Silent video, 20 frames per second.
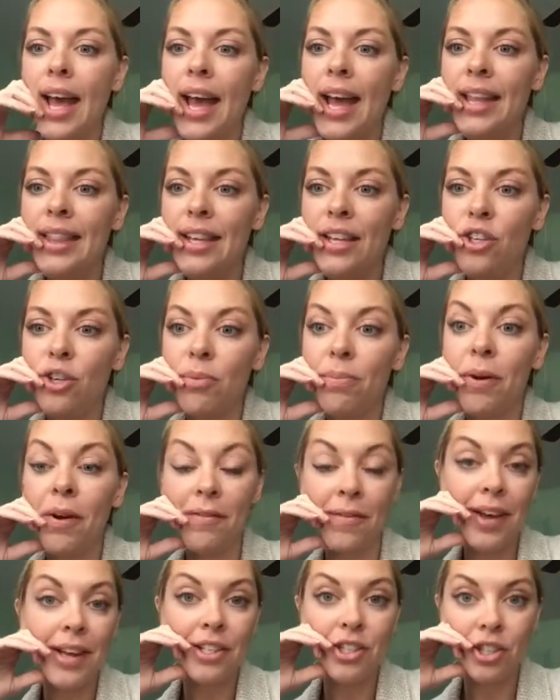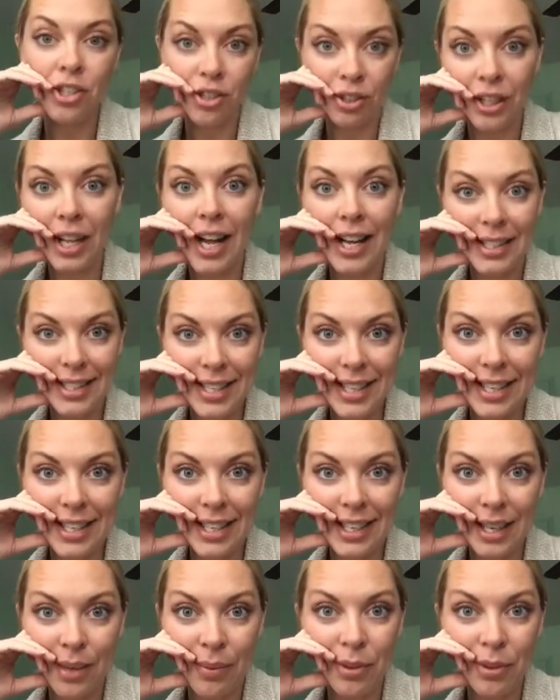And then your professional identity,